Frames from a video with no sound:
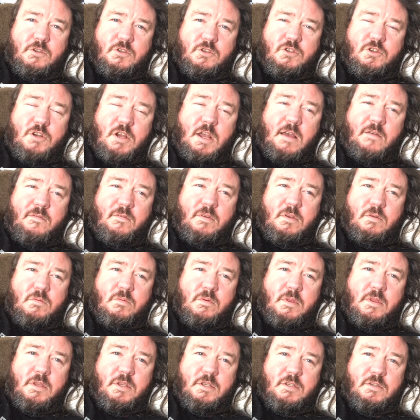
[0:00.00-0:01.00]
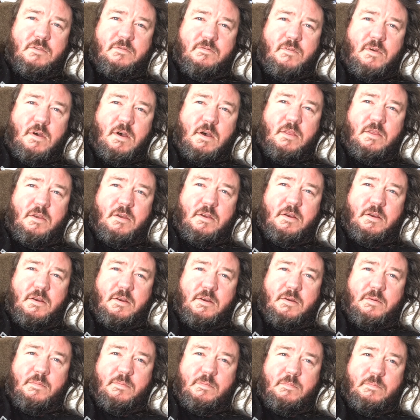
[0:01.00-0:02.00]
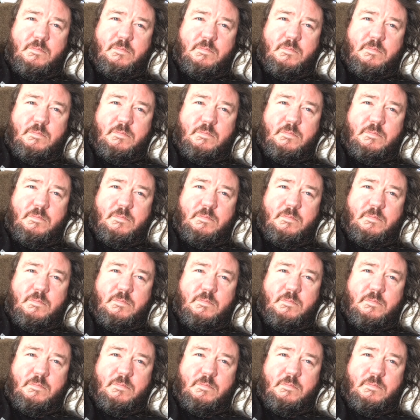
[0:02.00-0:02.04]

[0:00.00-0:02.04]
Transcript: traveled with his father,